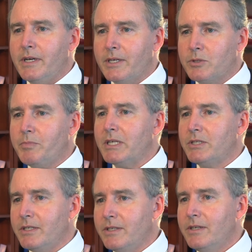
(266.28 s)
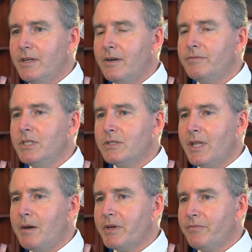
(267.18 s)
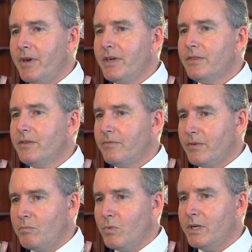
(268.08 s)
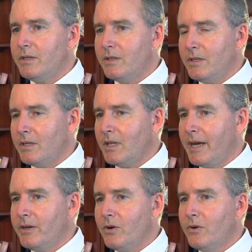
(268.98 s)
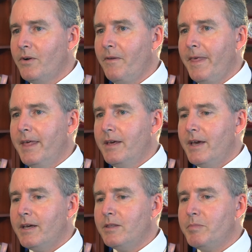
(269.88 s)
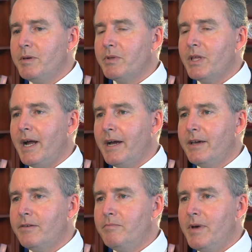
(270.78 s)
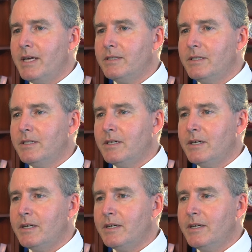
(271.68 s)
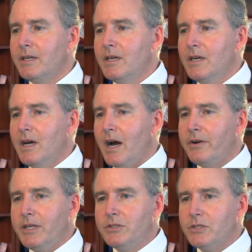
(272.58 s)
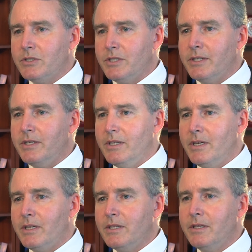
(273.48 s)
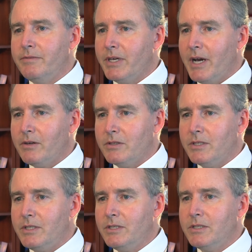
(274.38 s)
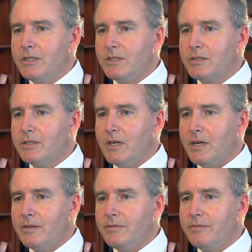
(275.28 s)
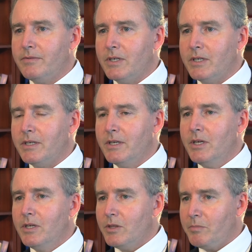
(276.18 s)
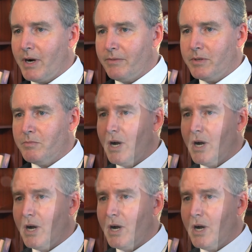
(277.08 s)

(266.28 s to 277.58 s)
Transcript: expression of the Islamic faith from what little I know, and the people that I have met are interested in living out the teachings of the Prophet